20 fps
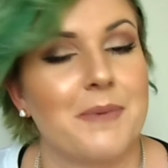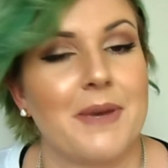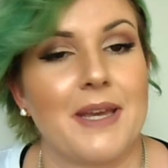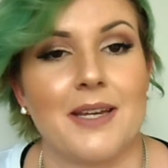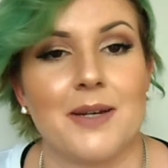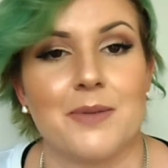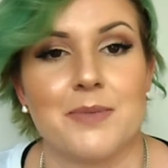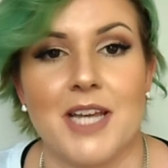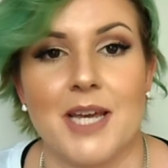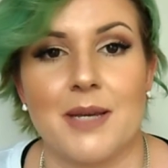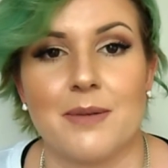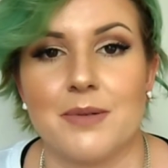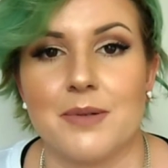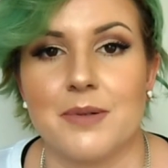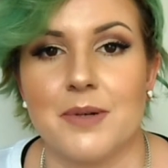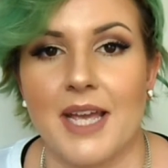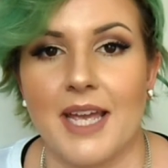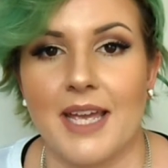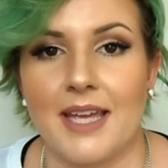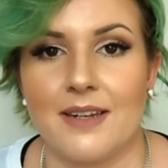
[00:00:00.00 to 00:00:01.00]
my makeup
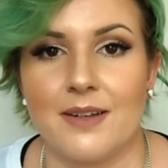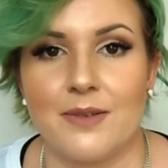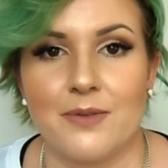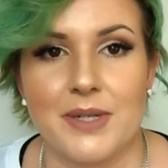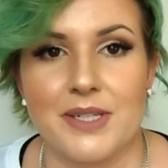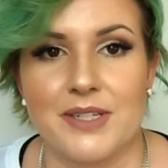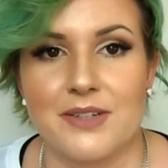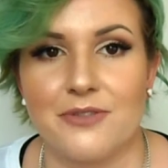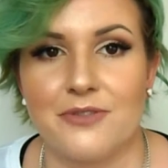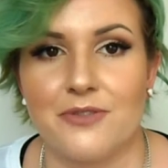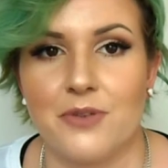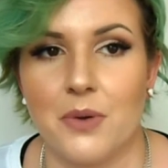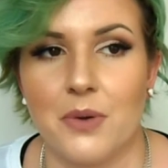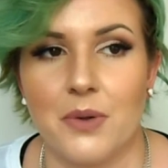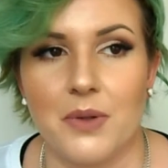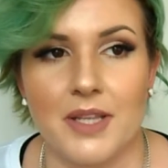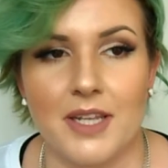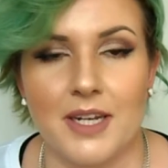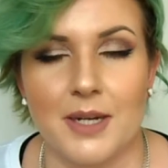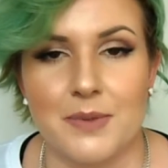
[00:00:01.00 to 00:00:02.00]
table, and it went to
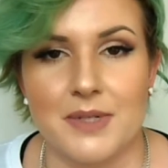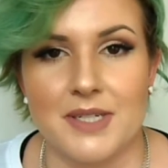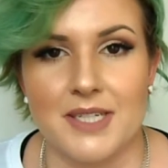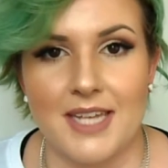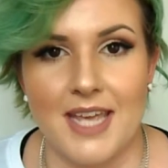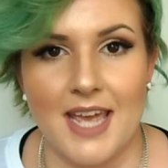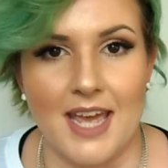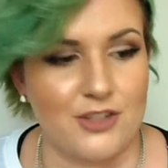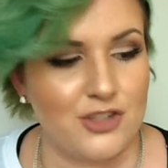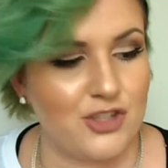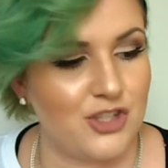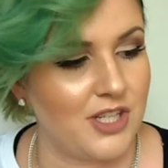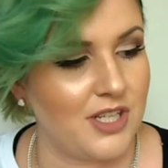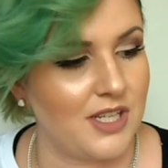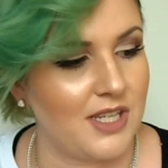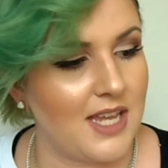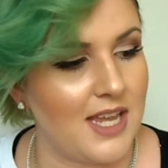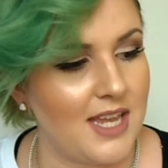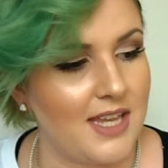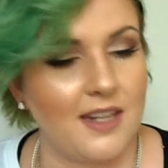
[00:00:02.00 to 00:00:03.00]
fall, and I went to
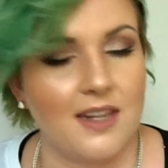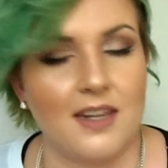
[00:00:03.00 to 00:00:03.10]
catch it,